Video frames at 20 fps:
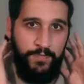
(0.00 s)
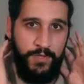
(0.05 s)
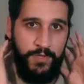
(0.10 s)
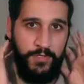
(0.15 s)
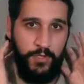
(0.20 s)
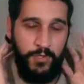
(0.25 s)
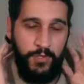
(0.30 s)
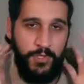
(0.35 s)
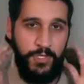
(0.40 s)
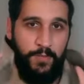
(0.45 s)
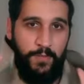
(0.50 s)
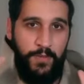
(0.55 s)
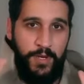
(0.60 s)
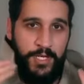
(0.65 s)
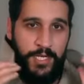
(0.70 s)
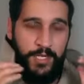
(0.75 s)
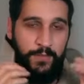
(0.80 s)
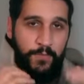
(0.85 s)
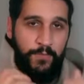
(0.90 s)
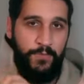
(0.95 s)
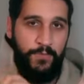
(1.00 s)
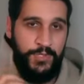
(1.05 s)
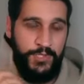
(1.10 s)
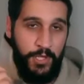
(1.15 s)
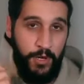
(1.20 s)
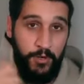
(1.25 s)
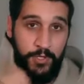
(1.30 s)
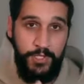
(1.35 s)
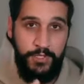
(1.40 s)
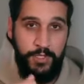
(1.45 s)
So somebody
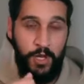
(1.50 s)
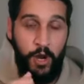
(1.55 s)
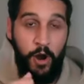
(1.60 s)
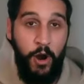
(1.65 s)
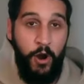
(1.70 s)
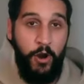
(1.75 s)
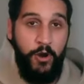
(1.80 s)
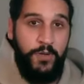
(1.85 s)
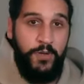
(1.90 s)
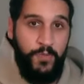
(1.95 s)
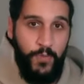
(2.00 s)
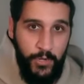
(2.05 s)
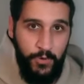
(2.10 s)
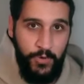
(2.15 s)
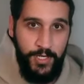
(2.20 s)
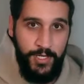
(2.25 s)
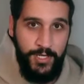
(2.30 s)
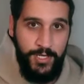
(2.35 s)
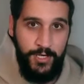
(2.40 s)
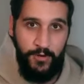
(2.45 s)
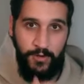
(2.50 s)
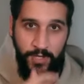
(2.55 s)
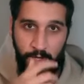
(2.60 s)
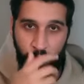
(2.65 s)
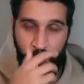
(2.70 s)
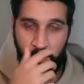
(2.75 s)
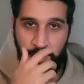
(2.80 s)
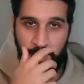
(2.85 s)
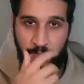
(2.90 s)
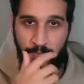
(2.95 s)
starts hard mewing, you know, they
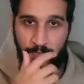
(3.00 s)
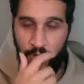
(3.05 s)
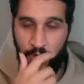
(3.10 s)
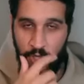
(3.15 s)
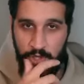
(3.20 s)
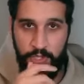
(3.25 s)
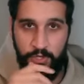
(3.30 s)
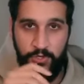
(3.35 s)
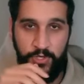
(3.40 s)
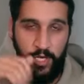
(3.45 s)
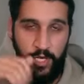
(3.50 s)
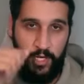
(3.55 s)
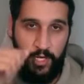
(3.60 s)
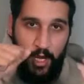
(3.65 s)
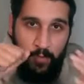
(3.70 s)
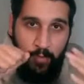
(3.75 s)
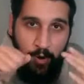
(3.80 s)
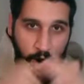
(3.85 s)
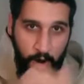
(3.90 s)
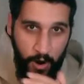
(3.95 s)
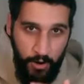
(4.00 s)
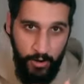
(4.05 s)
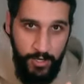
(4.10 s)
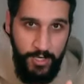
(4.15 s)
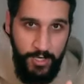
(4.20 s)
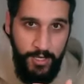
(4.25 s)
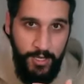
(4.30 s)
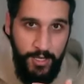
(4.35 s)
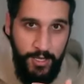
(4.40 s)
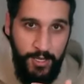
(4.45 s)
really push their tongue up
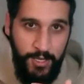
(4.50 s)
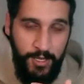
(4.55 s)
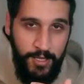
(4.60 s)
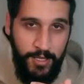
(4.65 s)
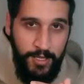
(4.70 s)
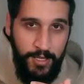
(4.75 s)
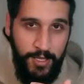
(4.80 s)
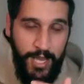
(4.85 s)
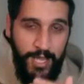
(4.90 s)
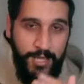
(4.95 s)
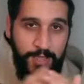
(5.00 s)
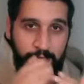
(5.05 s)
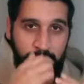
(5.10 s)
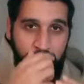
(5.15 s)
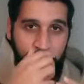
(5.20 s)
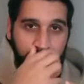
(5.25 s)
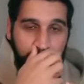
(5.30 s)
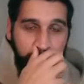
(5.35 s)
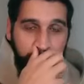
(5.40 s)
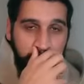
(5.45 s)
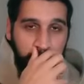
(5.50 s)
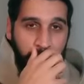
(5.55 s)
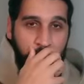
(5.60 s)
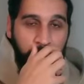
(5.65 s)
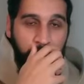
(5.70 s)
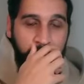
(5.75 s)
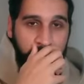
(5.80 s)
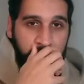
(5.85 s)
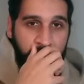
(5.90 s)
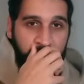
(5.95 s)
hard and they end up
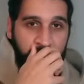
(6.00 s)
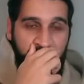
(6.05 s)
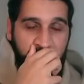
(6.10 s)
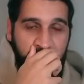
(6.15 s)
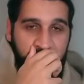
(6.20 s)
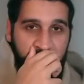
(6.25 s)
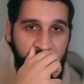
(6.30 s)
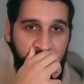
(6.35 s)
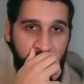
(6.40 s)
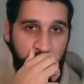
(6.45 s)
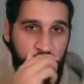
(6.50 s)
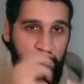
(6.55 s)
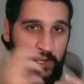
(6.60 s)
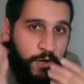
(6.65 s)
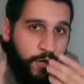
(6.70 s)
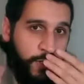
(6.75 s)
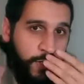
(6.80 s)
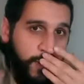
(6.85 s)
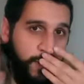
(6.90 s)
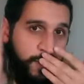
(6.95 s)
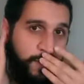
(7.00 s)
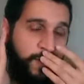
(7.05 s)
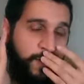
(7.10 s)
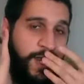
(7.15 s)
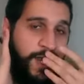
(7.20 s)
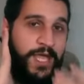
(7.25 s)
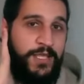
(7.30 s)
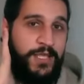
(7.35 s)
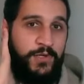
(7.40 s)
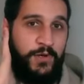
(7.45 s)
supporting the front of their skull so their
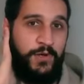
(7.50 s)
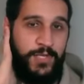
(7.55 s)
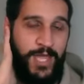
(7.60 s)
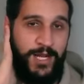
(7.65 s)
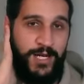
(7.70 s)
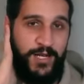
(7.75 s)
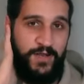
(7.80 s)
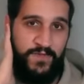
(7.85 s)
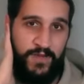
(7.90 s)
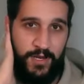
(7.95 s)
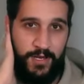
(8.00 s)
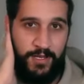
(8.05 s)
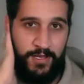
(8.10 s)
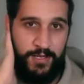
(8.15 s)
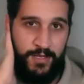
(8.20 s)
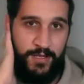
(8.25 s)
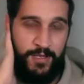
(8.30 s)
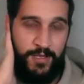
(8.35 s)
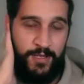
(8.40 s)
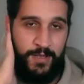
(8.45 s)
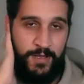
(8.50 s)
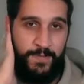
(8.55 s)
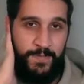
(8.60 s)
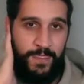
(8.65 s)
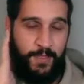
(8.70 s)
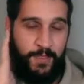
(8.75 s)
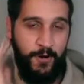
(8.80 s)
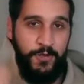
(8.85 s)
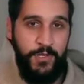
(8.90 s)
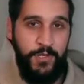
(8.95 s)
neck starts activating.
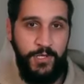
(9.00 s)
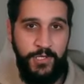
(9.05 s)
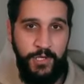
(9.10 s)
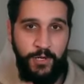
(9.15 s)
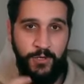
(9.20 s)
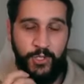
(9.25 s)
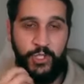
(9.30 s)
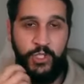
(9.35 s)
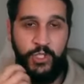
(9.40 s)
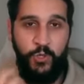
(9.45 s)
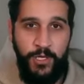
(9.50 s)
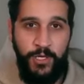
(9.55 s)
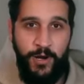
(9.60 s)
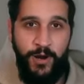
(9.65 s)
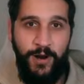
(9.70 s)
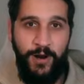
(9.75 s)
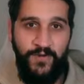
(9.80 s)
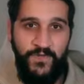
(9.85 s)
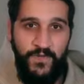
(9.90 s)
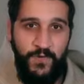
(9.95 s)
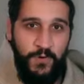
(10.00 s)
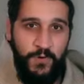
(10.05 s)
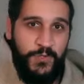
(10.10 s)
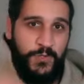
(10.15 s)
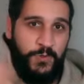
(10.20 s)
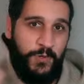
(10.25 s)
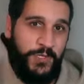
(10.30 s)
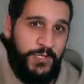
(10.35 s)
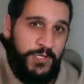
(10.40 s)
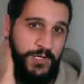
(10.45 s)
Or they start chewing hard
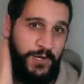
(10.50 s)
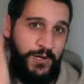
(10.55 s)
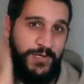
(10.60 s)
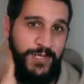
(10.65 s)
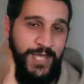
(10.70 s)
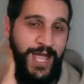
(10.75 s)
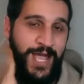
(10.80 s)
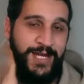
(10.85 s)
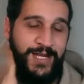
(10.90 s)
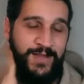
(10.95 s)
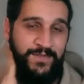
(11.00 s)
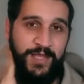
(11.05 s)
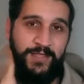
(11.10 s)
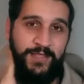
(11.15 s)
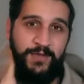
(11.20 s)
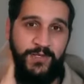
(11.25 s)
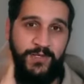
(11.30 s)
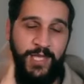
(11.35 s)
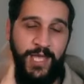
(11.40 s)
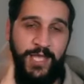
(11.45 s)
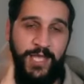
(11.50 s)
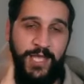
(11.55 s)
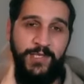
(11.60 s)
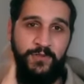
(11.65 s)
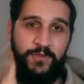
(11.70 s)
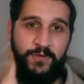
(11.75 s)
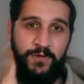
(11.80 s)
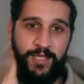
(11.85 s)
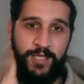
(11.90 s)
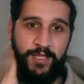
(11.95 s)
foods, which starts activating the sides
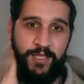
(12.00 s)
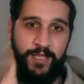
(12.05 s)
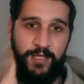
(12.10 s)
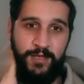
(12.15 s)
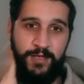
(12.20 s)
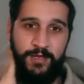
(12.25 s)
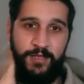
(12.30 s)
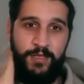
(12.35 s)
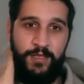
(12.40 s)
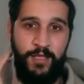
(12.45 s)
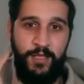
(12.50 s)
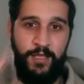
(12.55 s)
of their neck again.